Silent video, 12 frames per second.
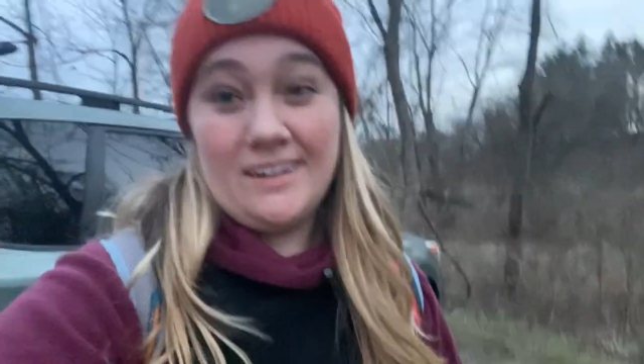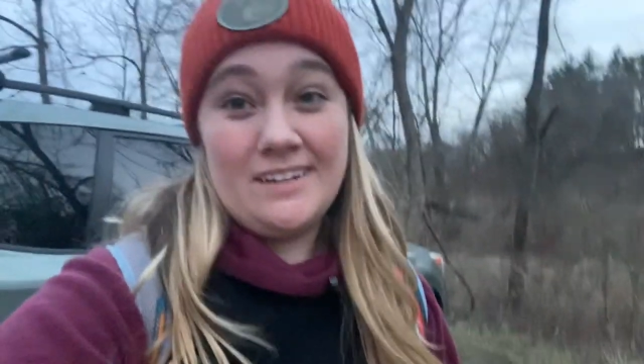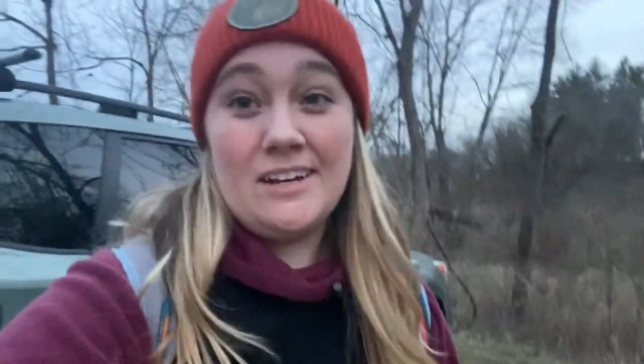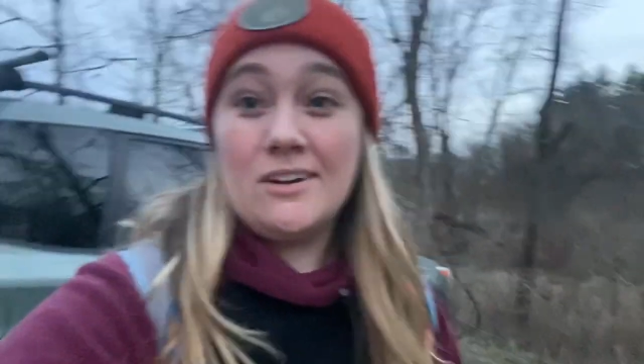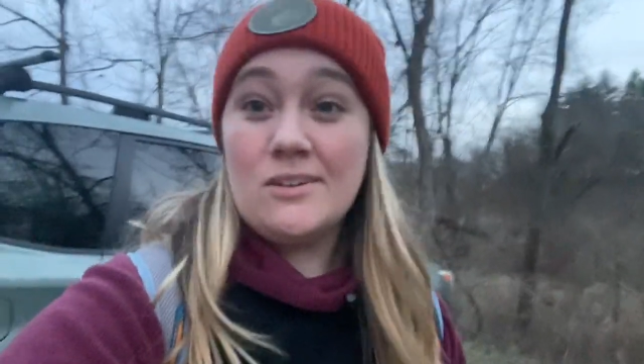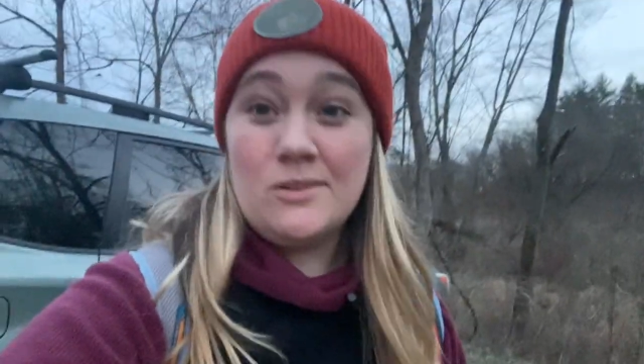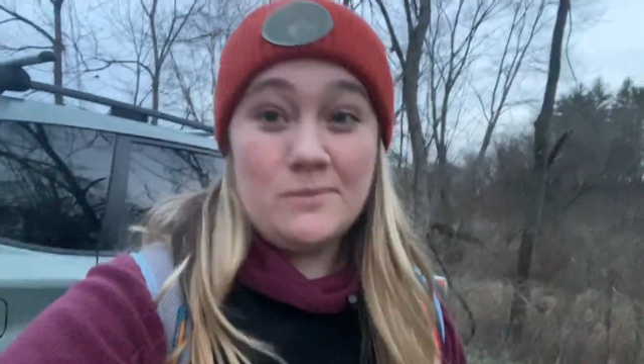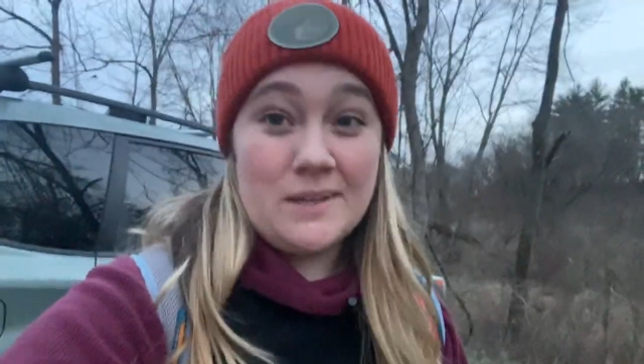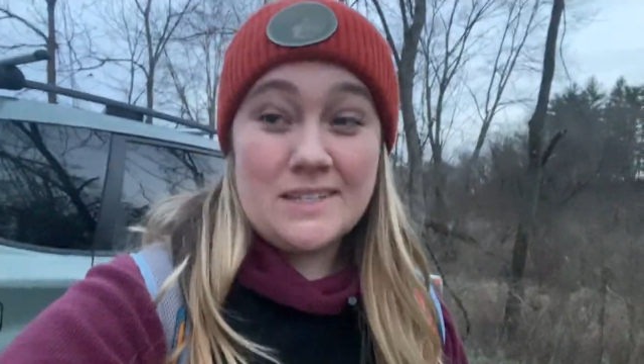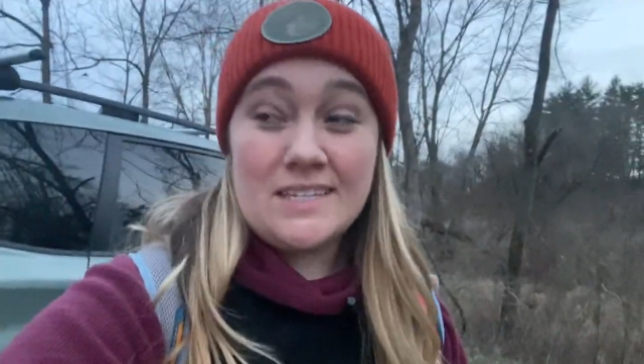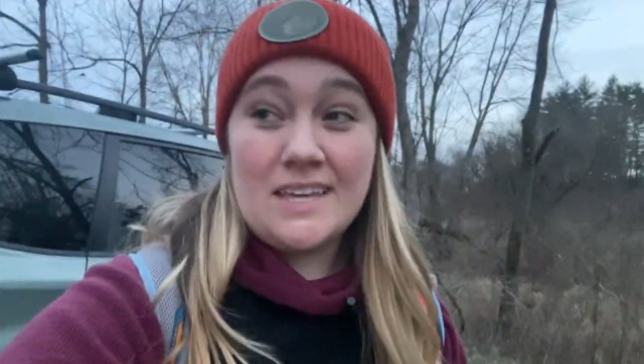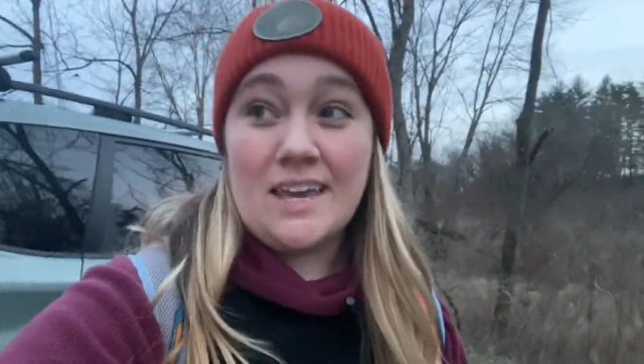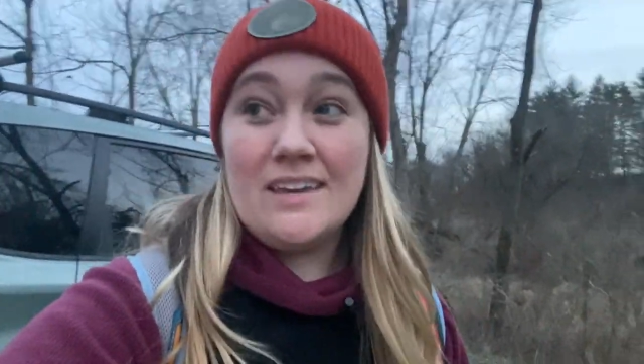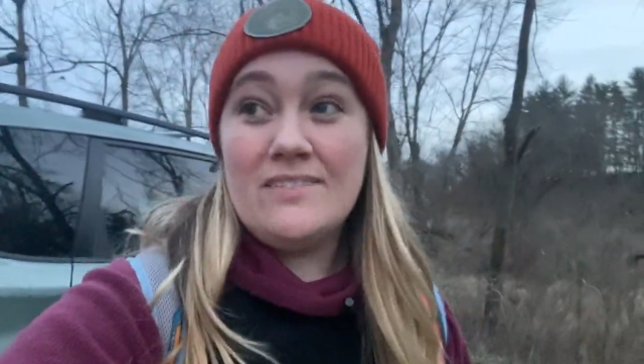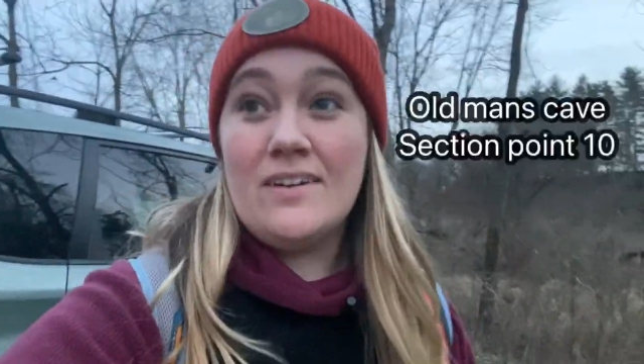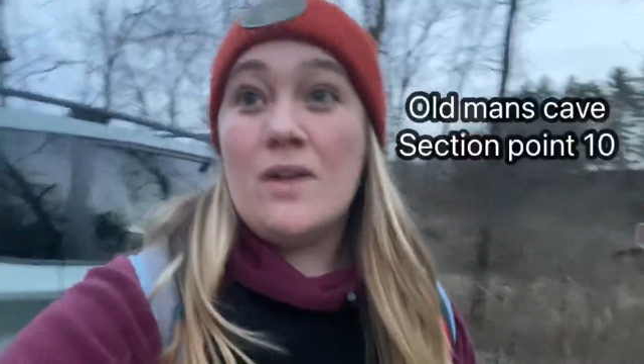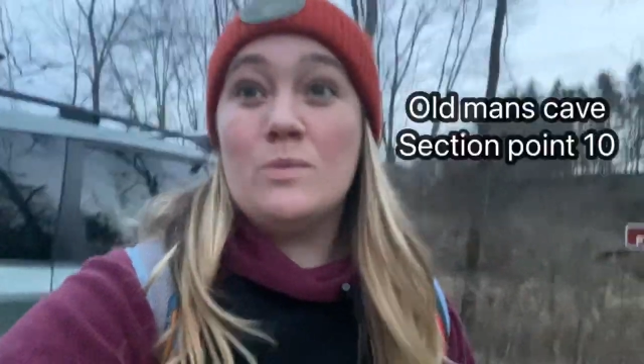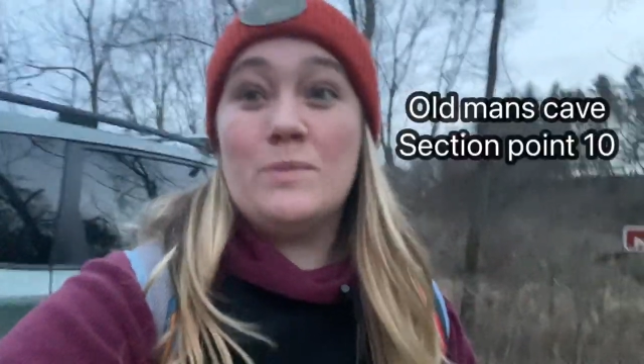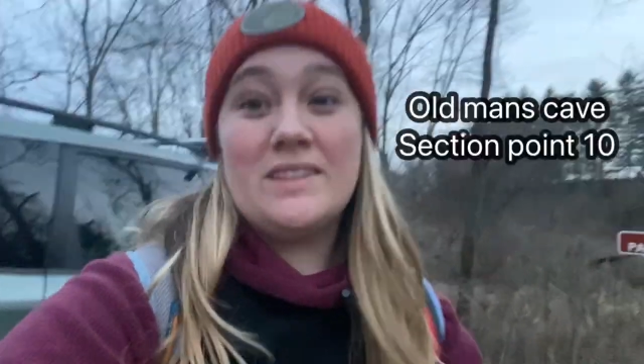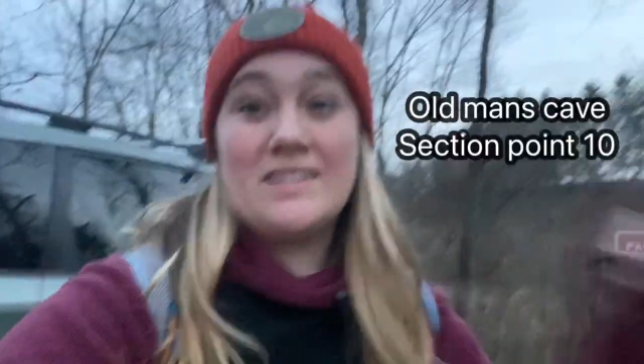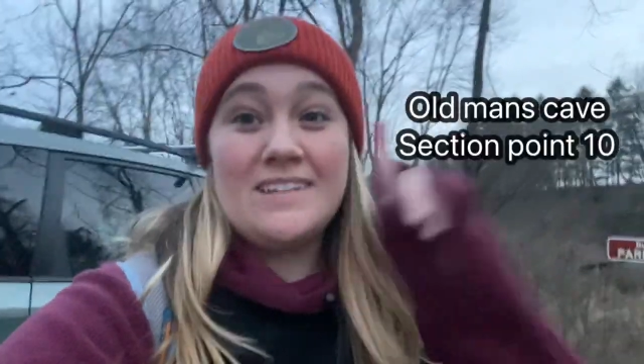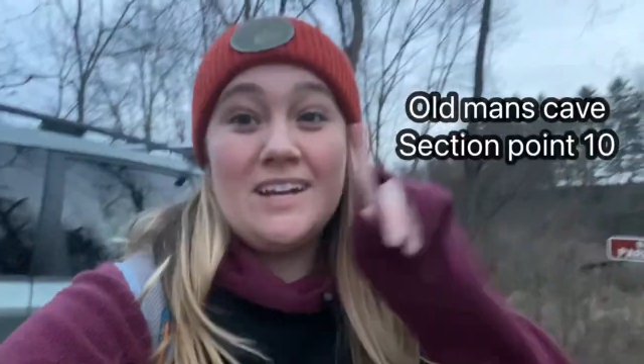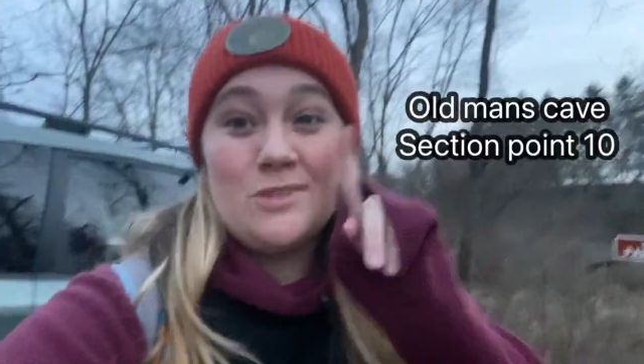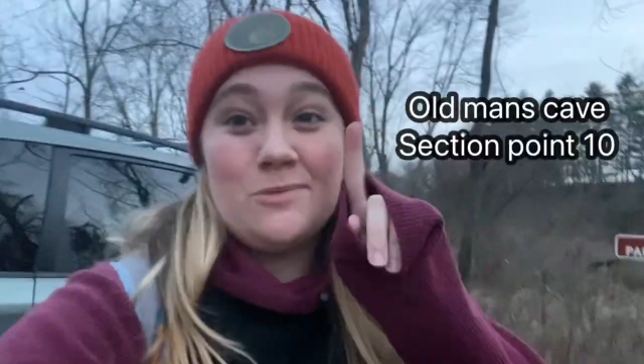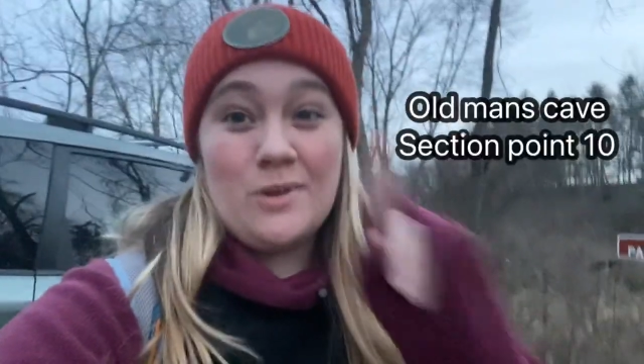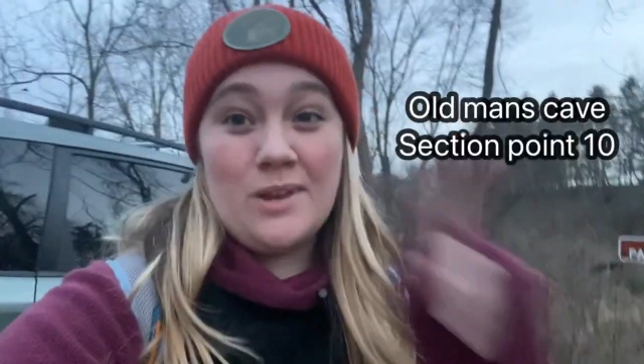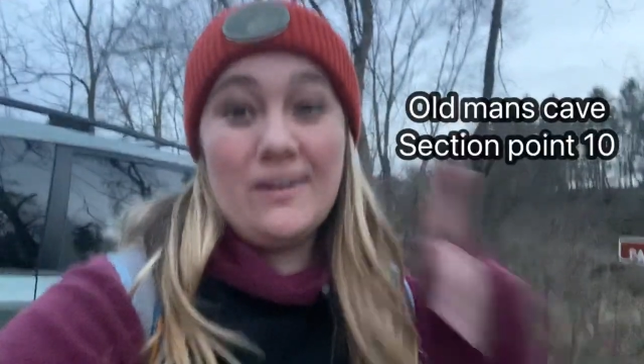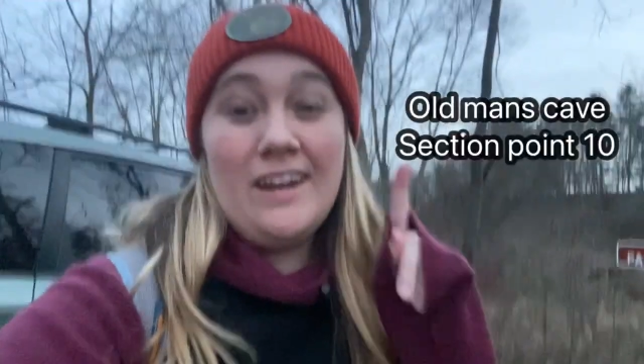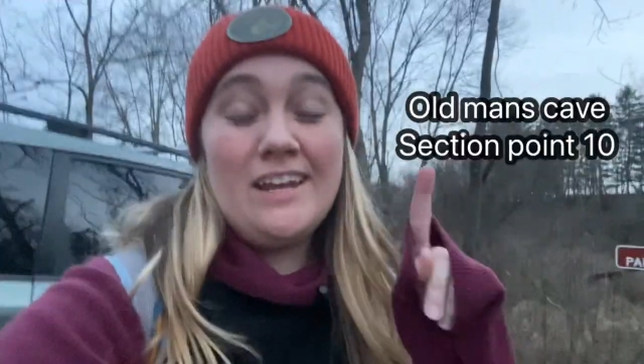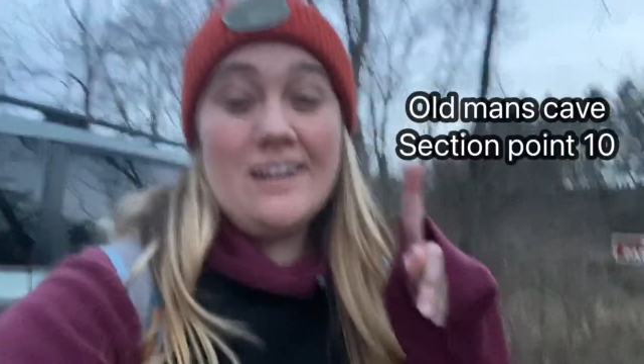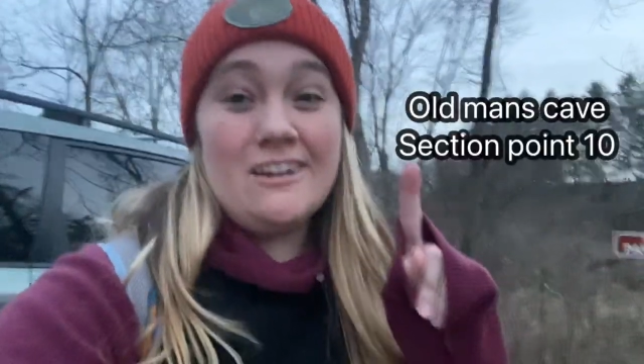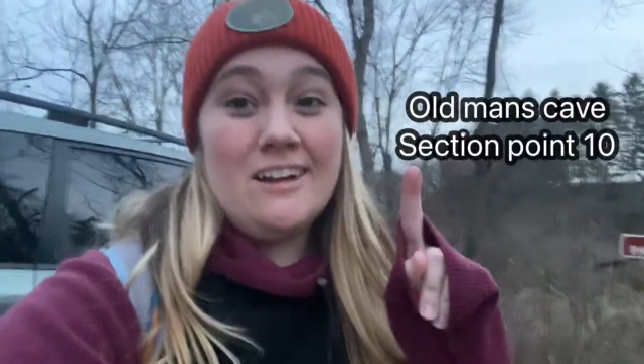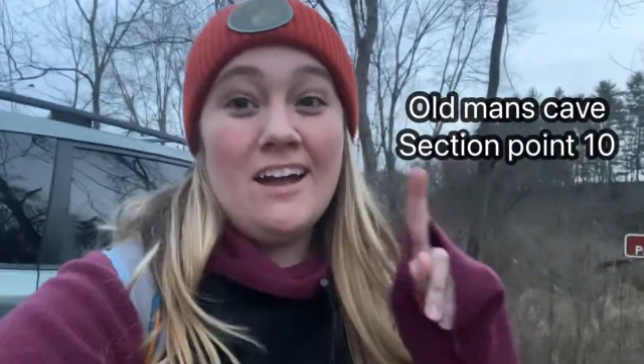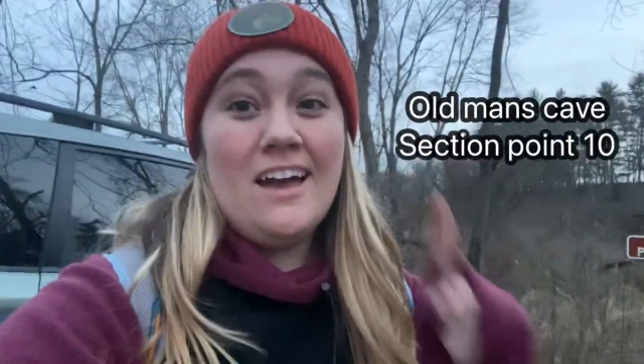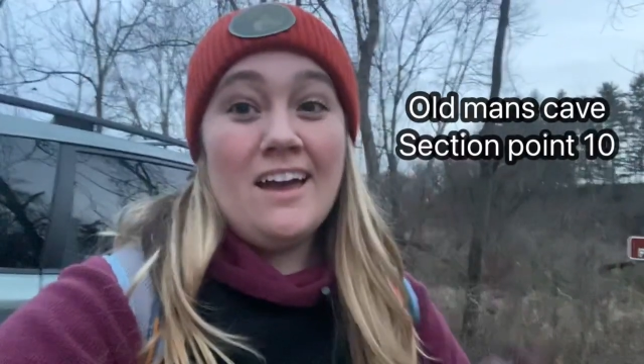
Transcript: near Old Man's Cave. I will put the section point right here.